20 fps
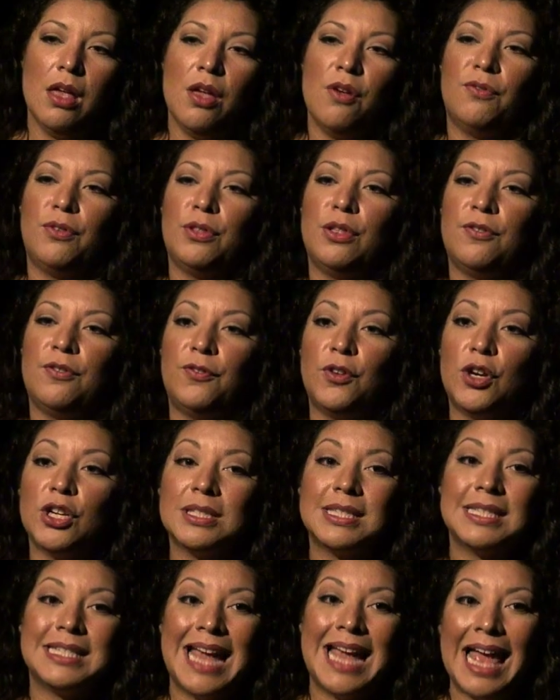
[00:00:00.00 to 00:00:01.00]
For the
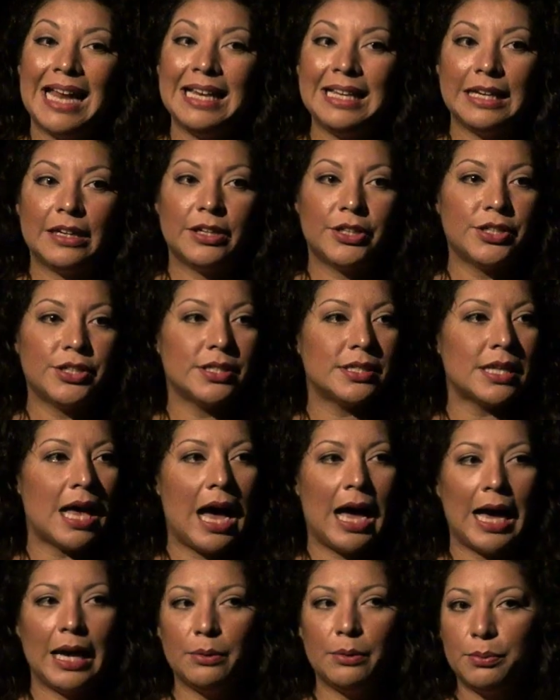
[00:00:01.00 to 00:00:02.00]
first 10 years,
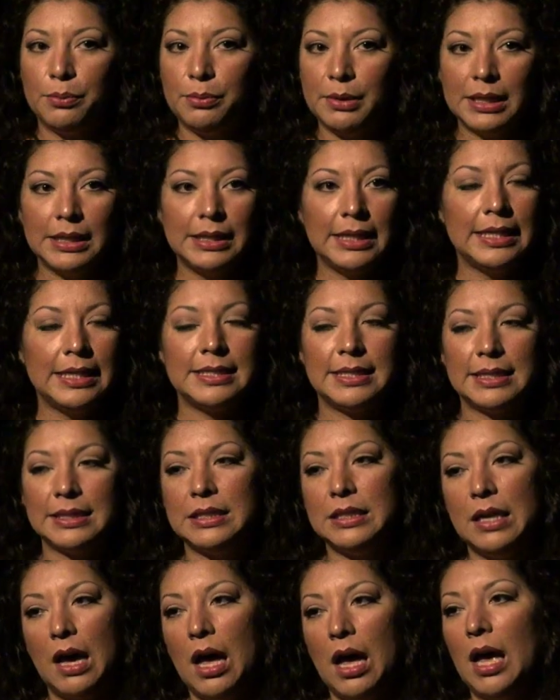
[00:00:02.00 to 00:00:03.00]
I really did
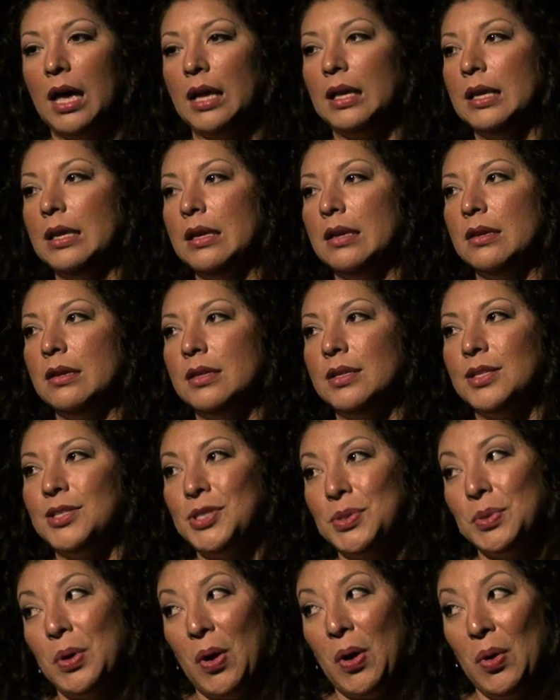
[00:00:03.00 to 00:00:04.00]
not
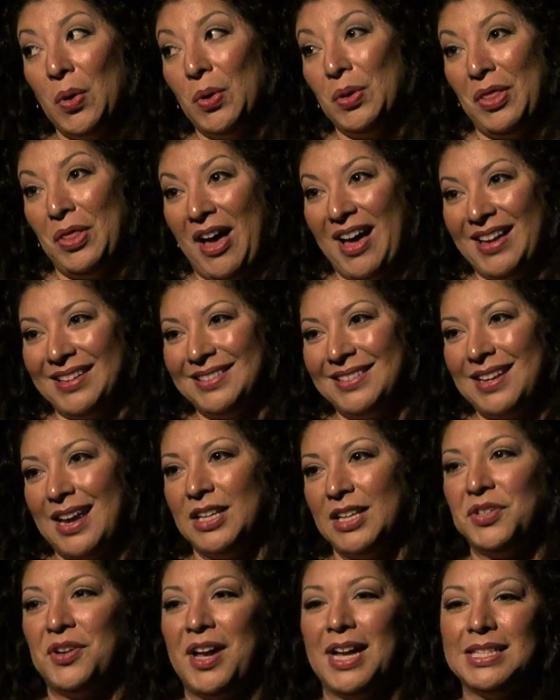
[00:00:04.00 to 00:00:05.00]
do a whole lot. I
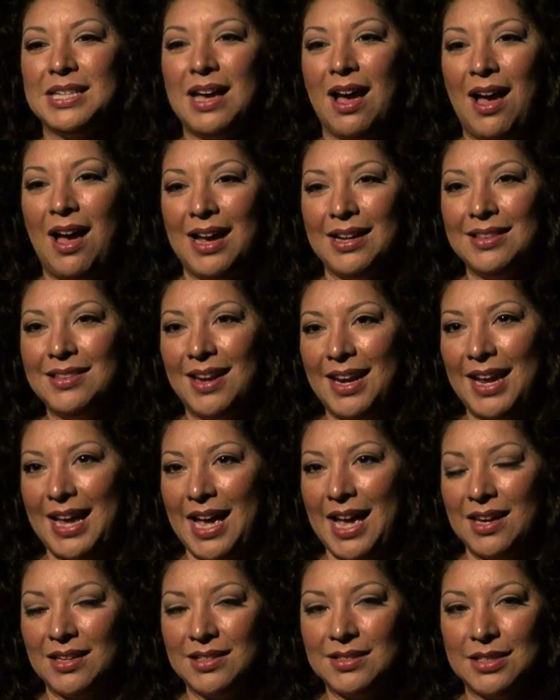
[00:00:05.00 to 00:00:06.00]
tried to hide that I
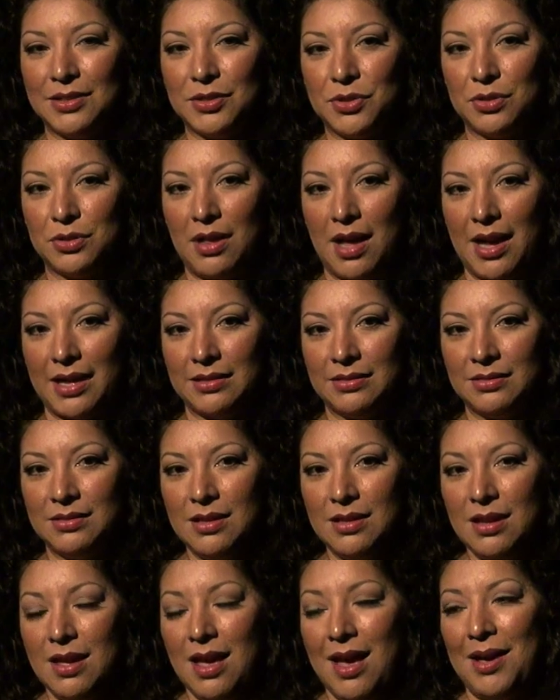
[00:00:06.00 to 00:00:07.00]
had a central line.
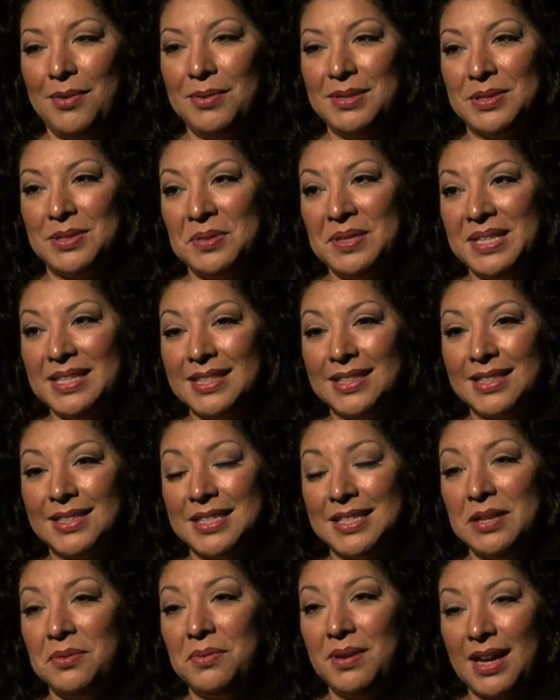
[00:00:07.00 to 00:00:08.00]
I was only
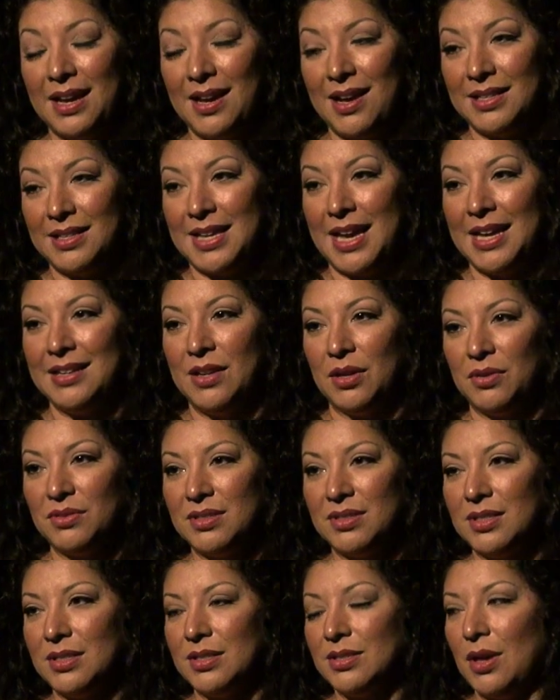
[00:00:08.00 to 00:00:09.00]
16 when I got
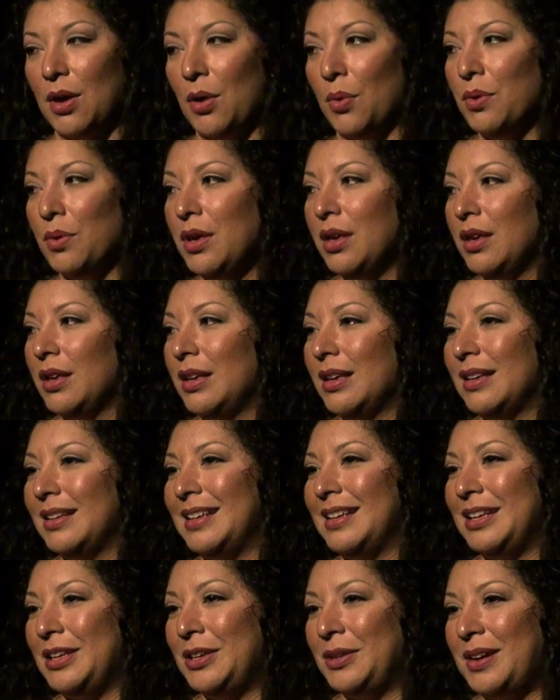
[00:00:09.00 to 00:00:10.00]
diagnosed, so
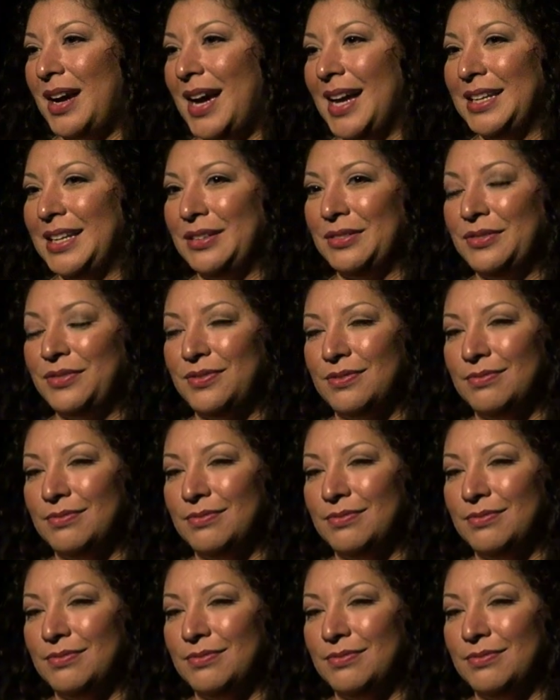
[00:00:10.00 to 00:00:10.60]
you kind of